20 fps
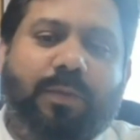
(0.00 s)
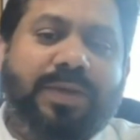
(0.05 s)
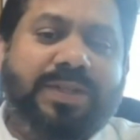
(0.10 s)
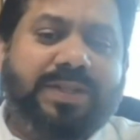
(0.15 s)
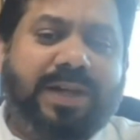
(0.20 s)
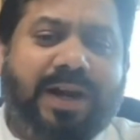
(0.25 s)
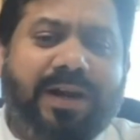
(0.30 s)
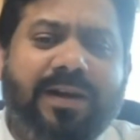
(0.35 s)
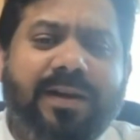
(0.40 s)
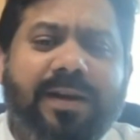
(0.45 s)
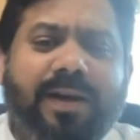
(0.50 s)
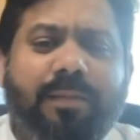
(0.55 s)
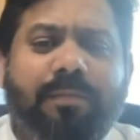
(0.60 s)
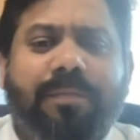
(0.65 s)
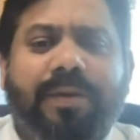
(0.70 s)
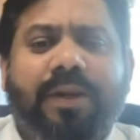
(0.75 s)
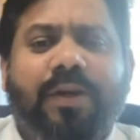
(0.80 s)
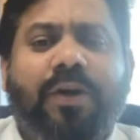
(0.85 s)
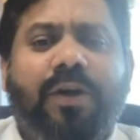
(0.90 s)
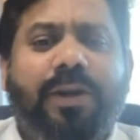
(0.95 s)
started a
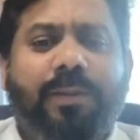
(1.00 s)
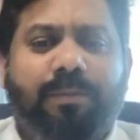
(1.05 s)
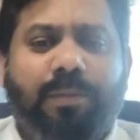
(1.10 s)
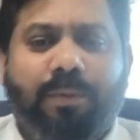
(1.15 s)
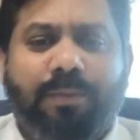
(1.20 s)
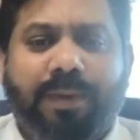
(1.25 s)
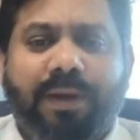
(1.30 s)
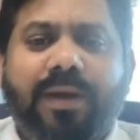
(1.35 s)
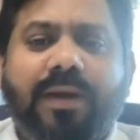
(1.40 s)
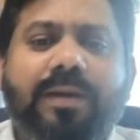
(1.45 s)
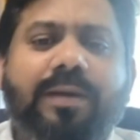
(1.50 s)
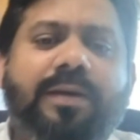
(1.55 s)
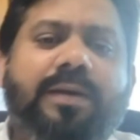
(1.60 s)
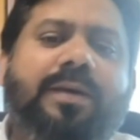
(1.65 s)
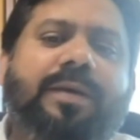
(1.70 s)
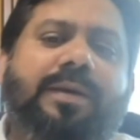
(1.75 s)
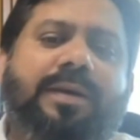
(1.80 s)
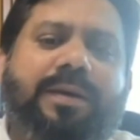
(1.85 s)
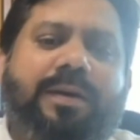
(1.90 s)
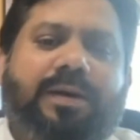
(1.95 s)
company called IppoPay
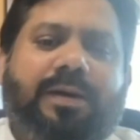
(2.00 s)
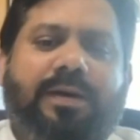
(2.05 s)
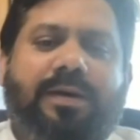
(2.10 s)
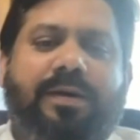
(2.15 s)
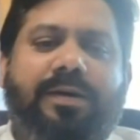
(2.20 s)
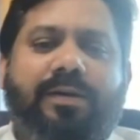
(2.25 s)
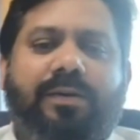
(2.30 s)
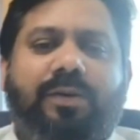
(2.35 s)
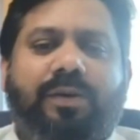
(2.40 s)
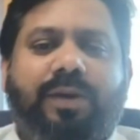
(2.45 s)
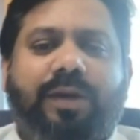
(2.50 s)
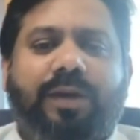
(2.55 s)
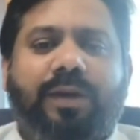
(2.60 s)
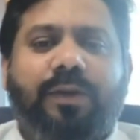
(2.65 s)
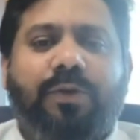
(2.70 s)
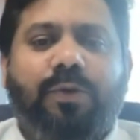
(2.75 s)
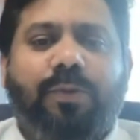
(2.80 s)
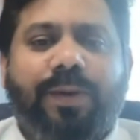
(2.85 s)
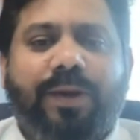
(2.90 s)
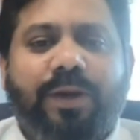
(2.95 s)

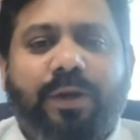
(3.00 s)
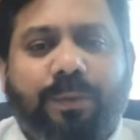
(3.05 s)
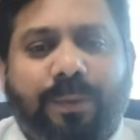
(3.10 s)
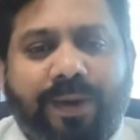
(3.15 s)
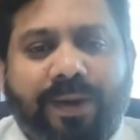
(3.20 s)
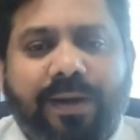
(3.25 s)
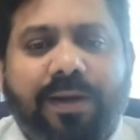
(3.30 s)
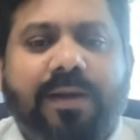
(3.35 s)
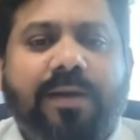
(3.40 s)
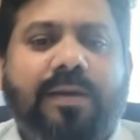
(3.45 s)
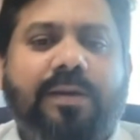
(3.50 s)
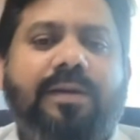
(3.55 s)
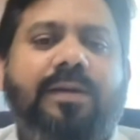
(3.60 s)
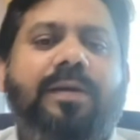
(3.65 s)
in 2020,